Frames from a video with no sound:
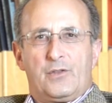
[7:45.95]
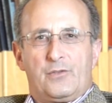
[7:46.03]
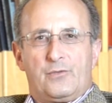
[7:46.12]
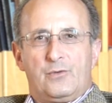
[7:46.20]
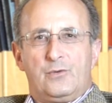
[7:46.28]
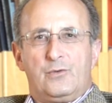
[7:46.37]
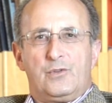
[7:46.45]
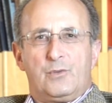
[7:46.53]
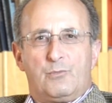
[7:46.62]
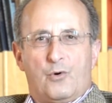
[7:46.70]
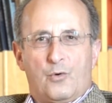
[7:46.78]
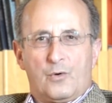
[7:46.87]
through the
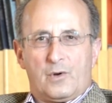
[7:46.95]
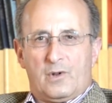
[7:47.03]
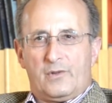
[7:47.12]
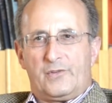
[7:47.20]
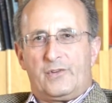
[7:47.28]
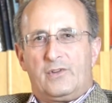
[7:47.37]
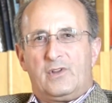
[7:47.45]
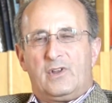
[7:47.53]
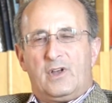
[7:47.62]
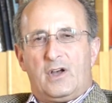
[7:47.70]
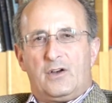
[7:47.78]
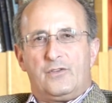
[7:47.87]
portals
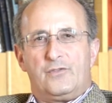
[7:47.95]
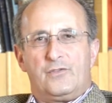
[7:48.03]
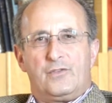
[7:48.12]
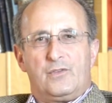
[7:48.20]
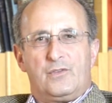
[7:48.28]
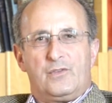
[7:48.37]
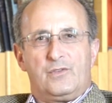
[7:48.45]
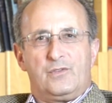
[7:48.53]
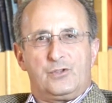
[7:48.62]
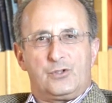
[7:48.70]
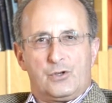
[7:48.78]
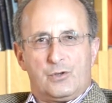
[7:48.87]
of the
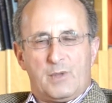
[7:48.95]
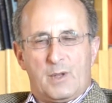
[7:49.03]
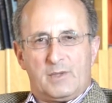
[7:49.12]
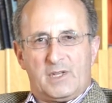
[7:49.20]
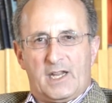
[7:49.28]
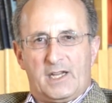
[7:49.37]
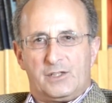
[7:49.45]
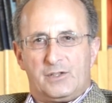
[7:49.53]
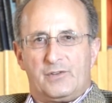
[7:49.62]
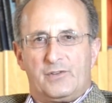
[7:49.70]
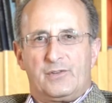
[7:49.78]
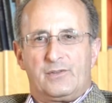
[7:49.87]
journal publications.